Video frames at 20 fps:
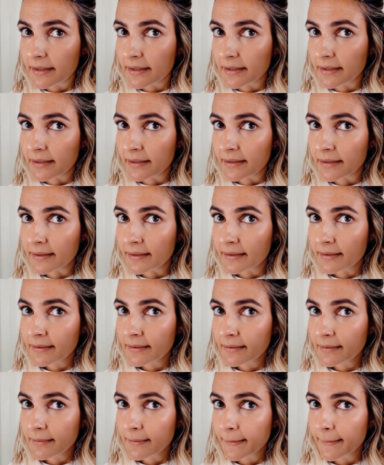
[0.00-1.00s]

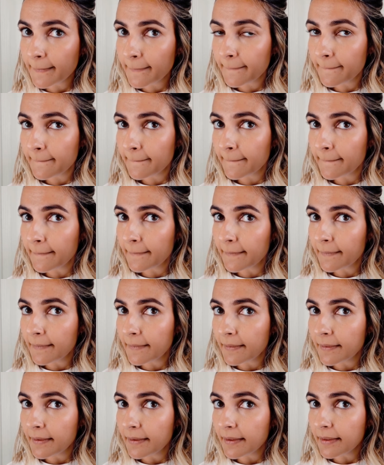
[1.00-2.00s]
in,
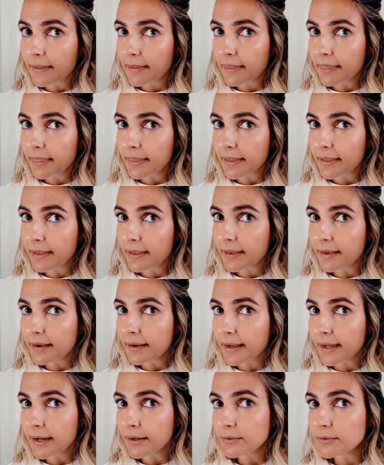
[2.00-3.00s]
and then
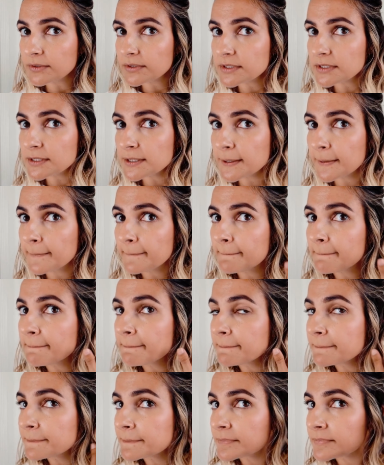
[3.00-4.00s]
out.
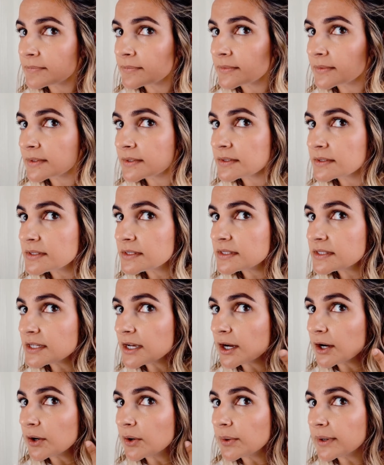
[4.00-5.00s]

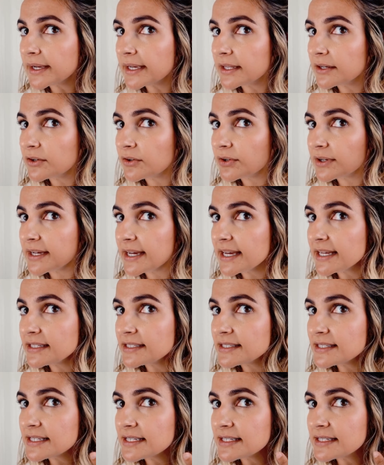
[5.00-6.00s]
So it
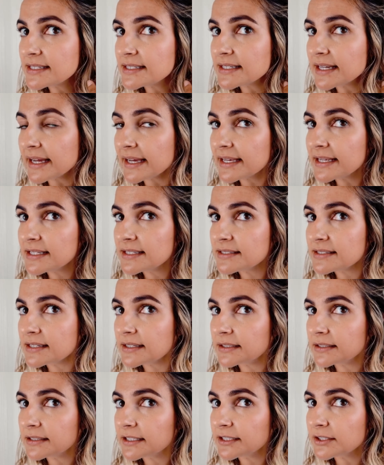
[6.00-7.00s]
creates this nice
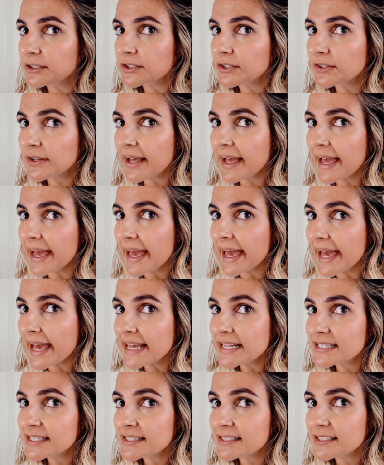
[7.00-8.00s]
little
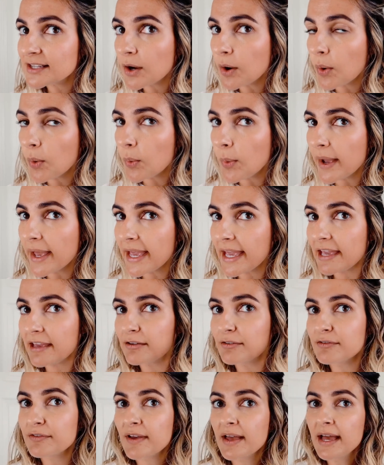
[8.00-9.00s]
S
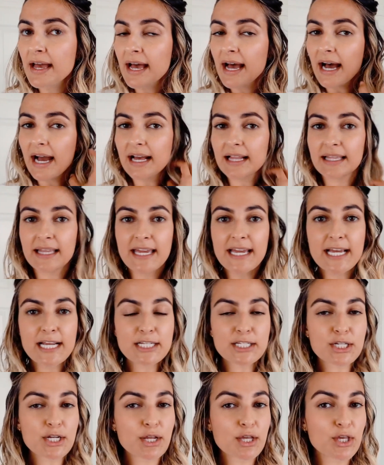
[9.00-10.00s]
wave. I
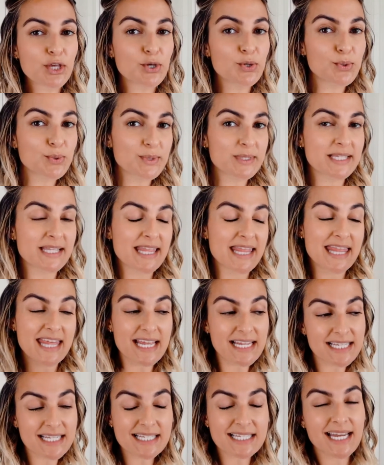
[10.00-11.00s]
like to use this